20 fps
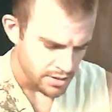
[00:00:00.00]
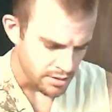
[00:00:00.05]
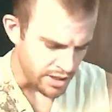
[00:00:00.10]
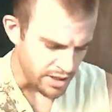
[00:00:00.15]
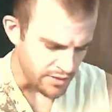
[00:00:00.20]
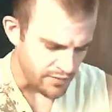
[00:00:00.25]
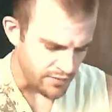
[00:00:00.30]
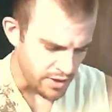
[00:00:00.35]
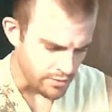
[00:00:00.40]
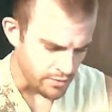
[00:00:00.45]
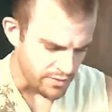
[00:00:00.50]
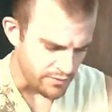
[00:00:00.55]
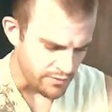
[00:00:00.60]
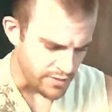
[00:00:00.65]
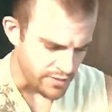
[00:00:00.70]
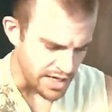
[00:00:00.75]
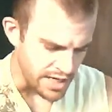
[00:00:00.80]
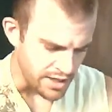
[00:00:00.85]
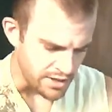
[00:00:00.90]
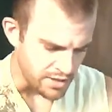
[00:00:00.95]
Grandfather would
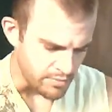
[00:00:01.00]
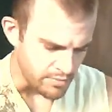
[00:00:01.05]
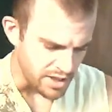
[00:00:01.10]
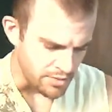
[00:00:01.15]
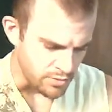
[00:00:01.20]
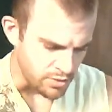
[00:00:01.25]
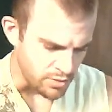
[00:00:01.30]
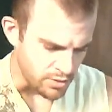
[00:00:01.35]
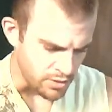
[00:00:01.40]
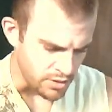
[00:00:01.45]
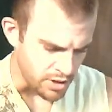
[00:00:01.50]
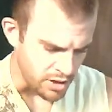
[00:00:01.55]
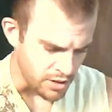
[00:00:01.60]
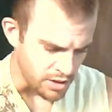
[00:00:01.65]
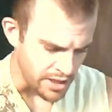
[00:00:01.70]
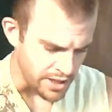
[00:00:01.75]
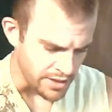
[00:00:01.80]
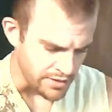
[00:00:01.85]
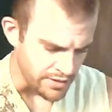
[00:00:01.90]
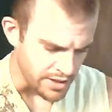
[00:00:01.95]
frown and mumble, "All
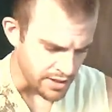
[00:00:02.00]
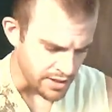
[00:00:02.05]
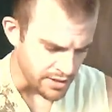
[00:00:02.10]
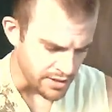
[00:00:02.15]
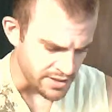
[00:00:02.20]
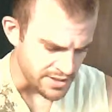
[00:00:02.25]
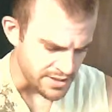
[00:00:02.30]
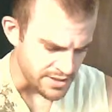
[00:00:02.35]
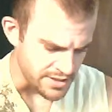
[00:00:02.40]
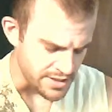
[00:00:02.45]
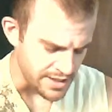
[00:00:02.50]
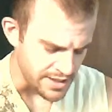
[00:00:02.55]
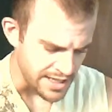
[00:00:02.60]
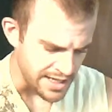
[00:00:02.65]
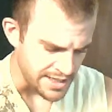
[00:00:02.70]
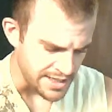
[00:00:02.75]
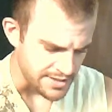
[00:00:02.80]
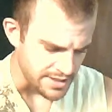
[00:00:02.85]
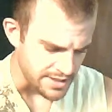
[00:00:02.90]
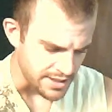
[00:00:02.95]
right then, this is the
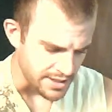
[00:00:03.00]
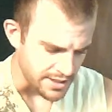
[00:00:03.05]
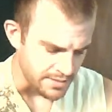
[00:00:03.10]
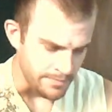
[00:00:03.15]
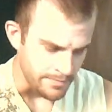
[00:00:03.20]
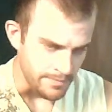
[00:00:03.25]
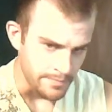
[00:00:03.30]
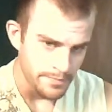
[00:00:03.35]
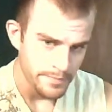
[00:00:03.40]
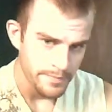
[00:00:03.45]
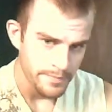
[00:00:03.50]
last time."